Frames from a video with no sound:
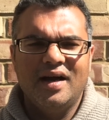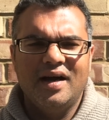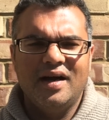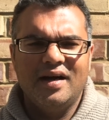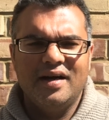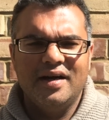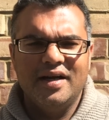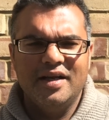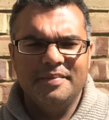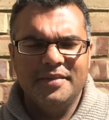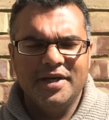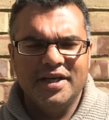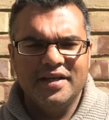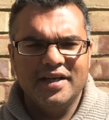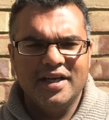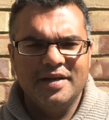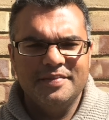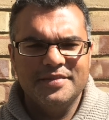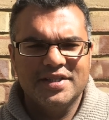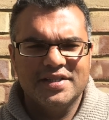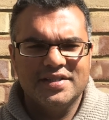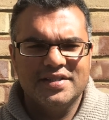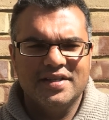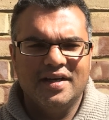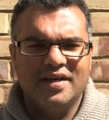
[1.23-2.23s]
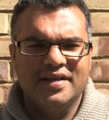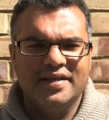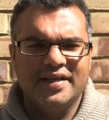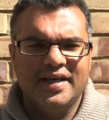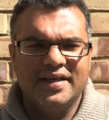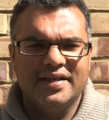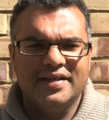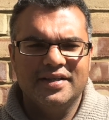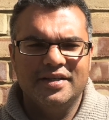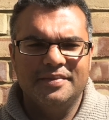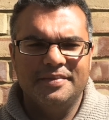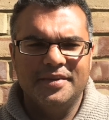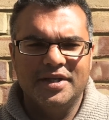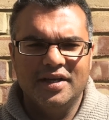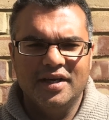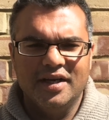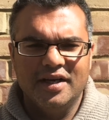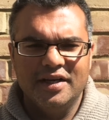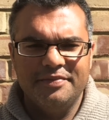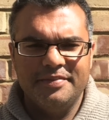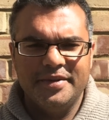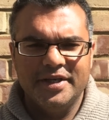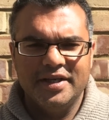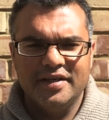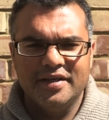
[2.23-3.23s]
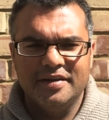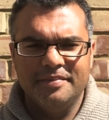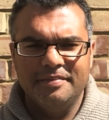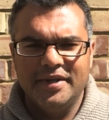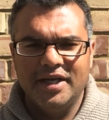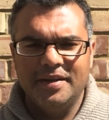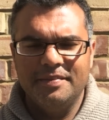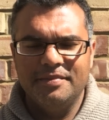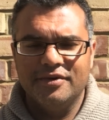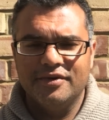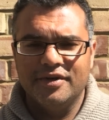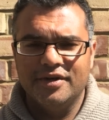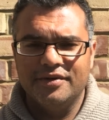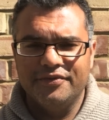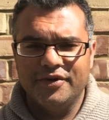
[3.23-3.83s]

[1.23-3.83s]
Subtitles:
Hi, my name's Azad Adam and I've been a member